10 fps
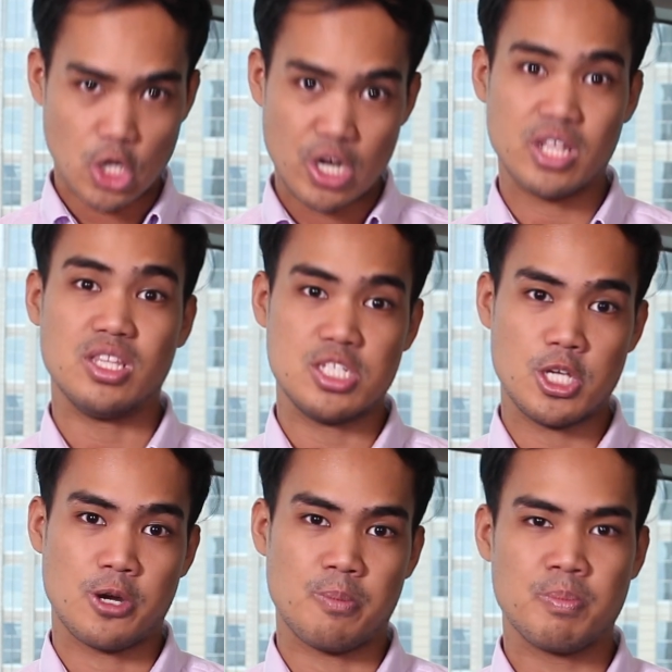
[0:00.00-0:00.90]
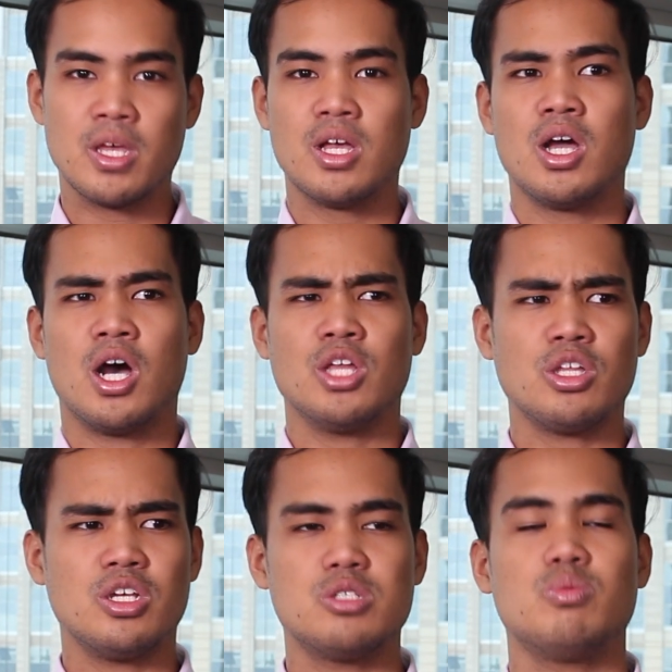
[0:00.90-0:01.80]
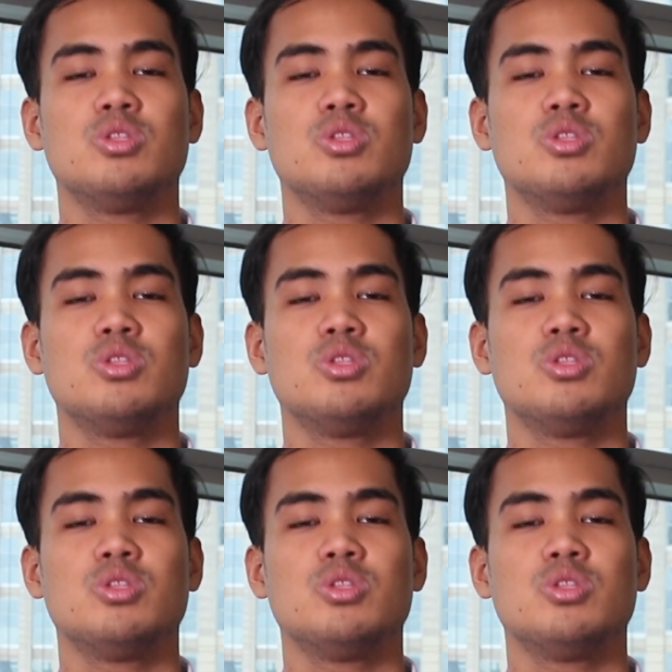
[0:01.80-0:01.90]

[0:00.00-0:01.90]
early this year. Another is we